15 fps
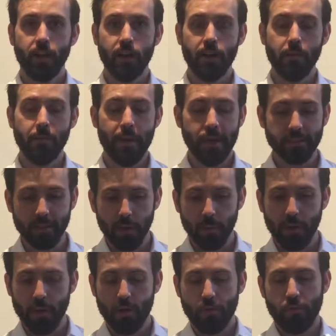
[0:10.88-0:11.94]
As I
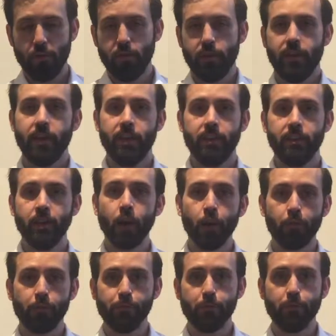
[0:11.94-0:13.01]
went over in the
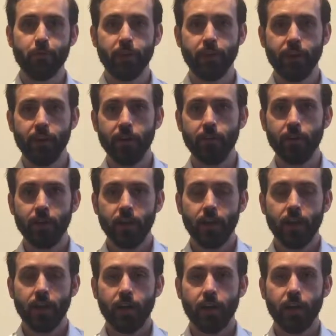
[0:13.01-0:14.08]
overview video,
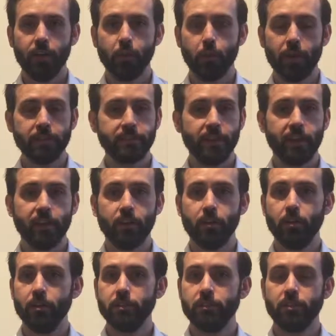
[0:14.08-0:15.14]
the waist
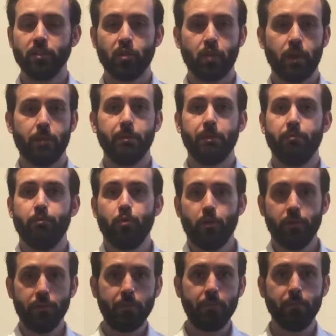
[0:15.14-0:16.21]
angle is an incredibly
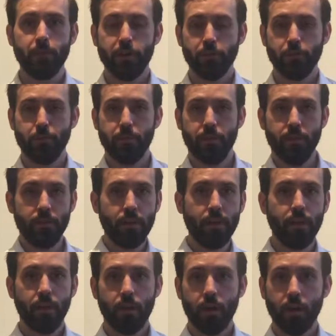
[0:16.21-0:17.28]
important measurement,
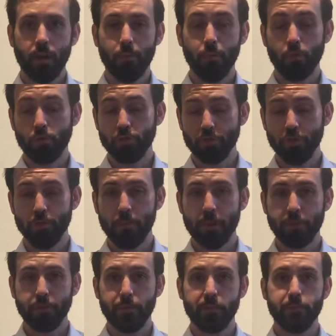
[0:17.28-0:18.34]
or two
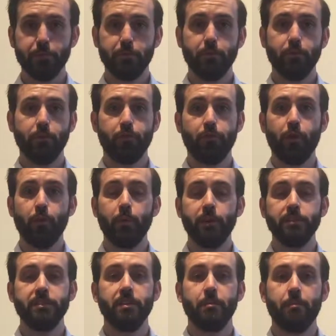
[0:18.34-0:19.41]
measurements between the front
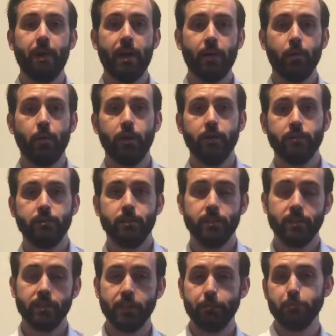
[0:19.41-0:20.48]
waist and the back waist. And
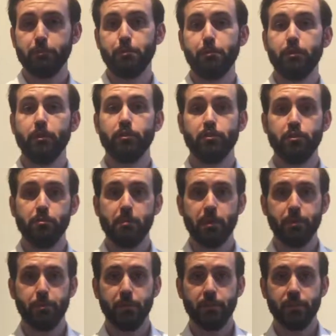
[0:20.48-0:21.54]
the difference between those two
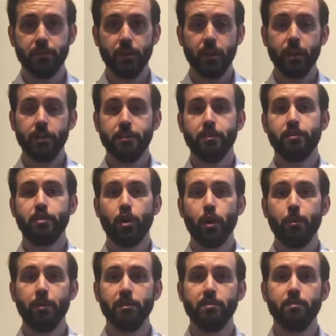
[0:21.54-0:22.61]
measurements
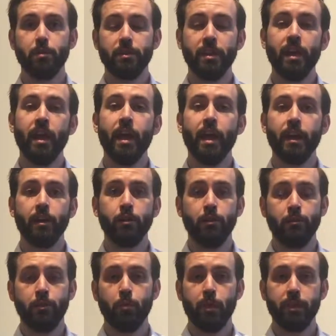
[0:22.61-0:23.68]
determines what the angle
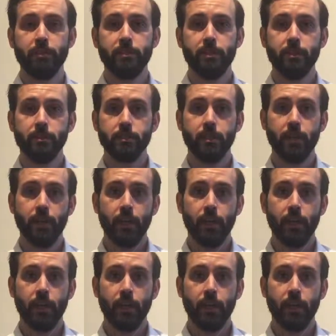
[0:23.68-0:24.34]
of the waist is.